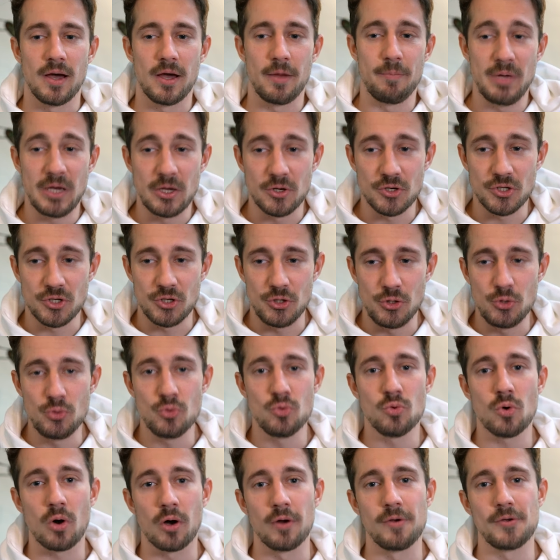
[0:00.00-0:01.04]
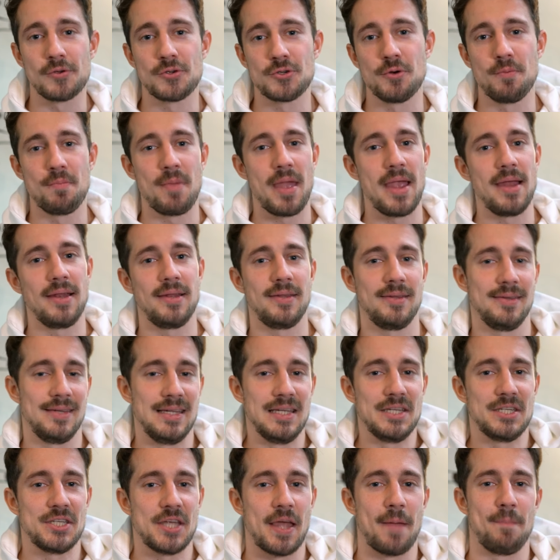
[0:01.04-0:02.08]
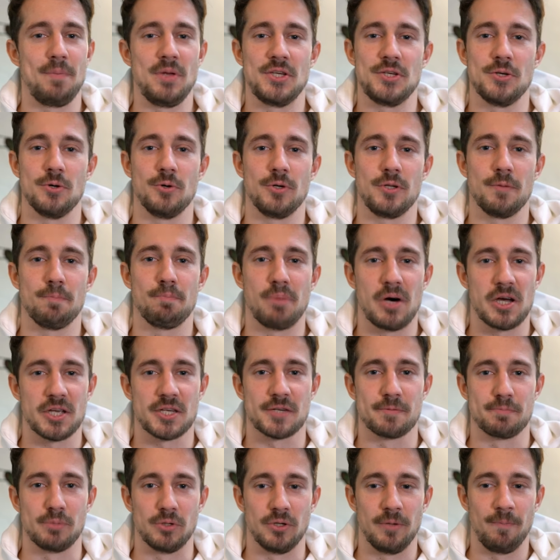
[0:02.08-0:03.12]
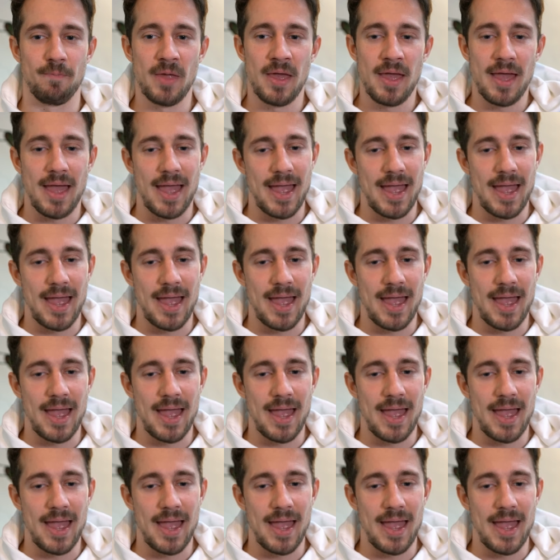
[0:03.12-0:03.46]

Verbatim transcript: because you also made this episode possible.